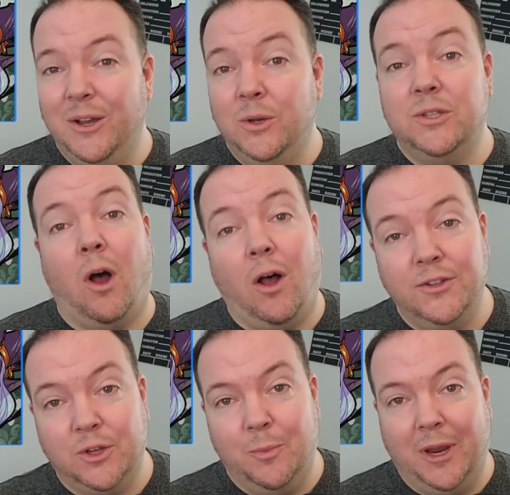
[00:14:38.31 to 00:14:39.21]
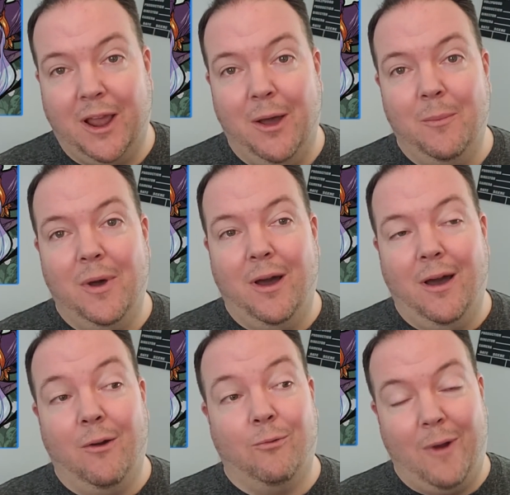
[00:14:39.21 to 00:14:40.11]
who's also become
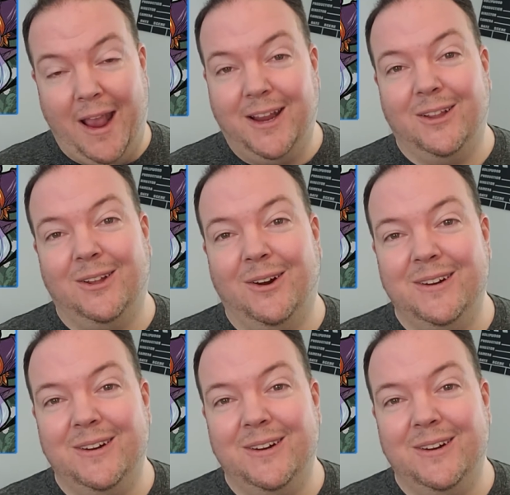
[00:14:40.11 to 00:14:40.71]
a regular